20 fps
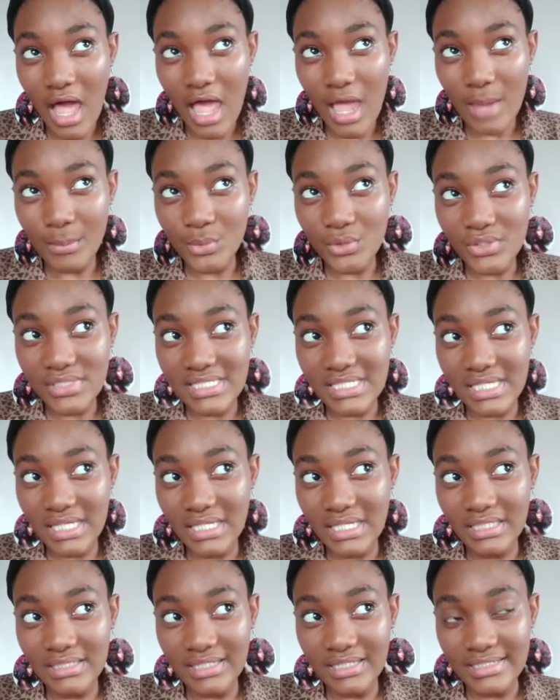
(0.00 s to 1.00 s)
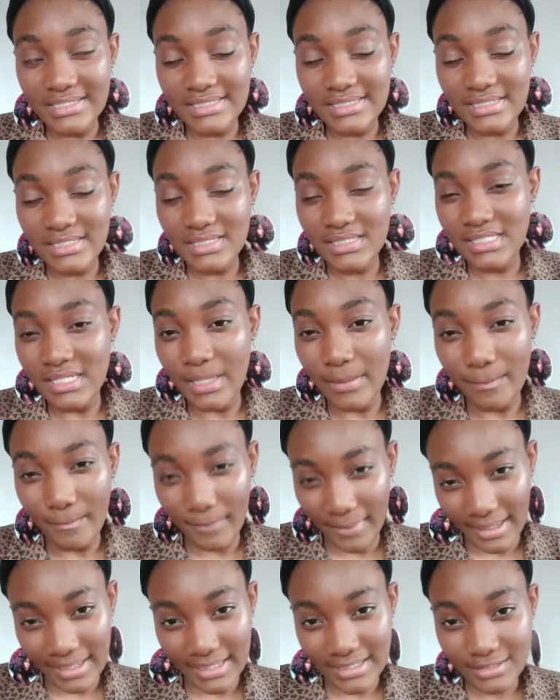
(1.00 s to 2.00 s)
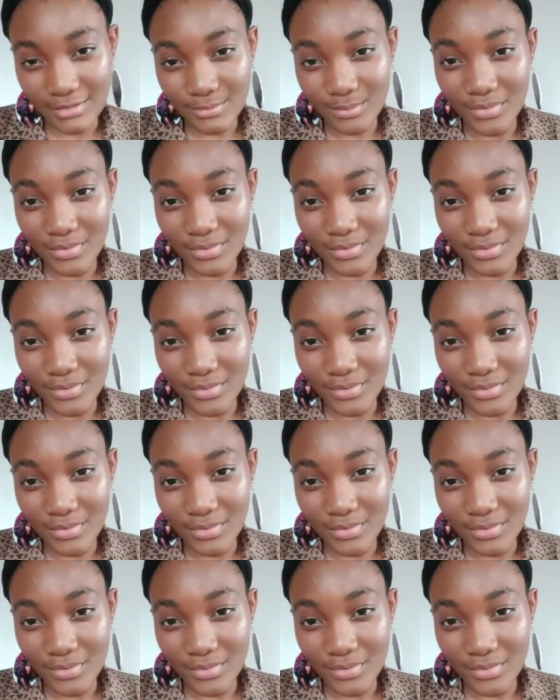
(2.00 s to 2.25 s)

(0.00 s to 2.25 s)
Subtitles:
I'm not saying that these things are bad,